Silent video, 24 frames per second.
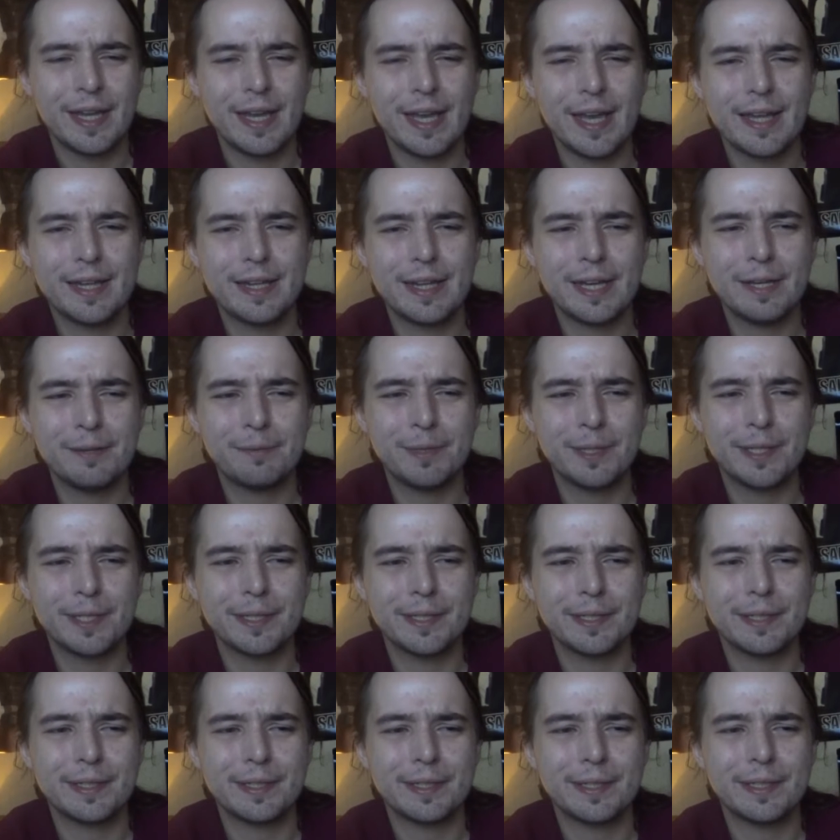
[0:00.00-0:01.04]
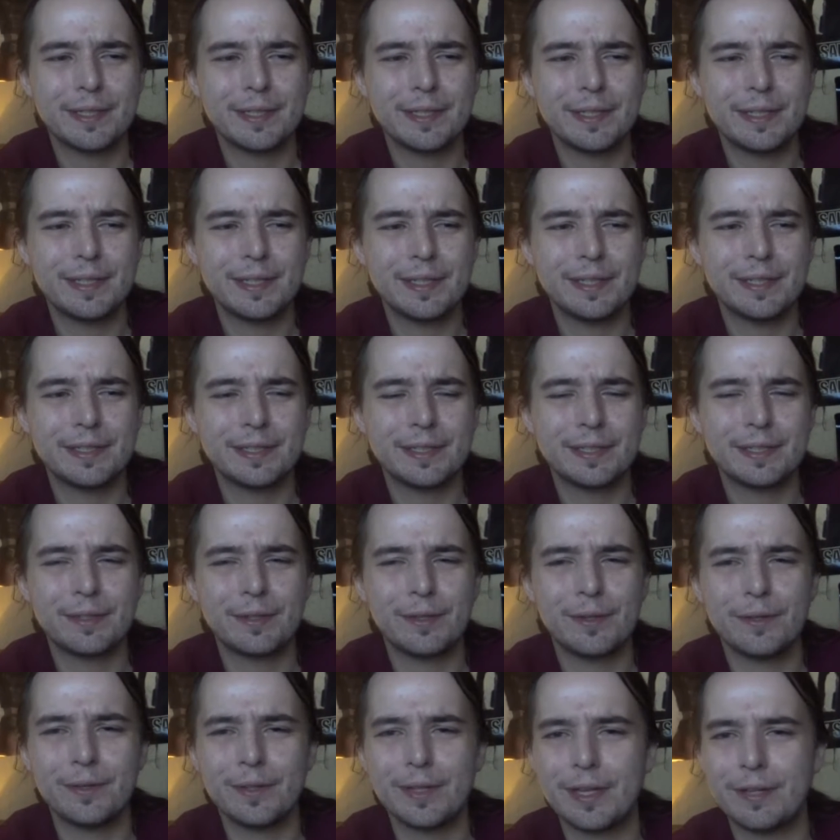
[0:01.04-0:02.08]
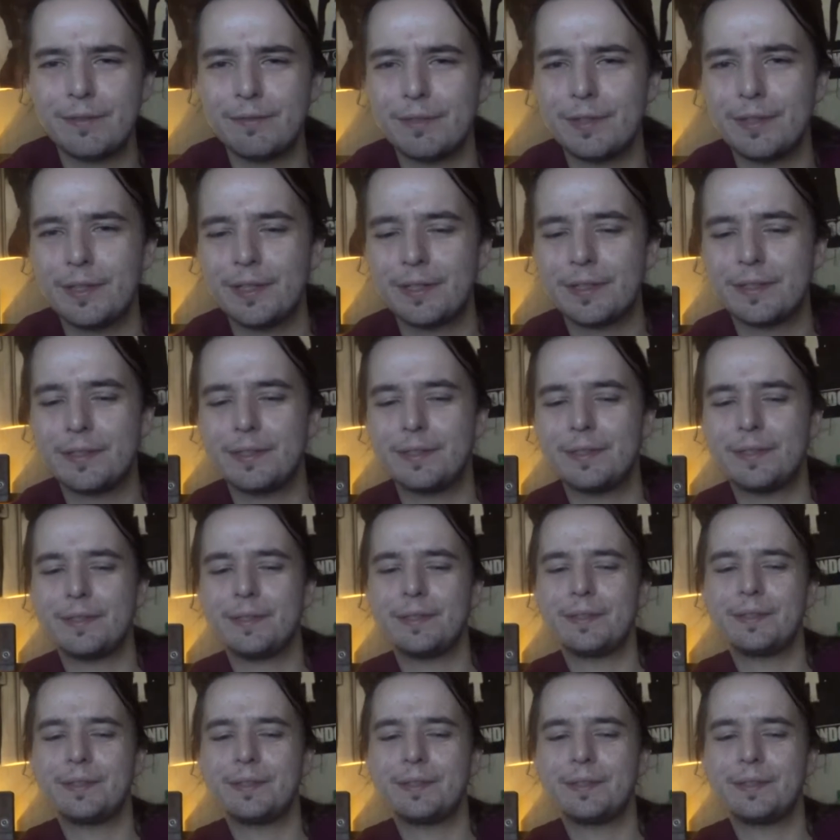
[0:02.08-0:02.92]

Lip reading: And Nightwing isn't all that reluctant.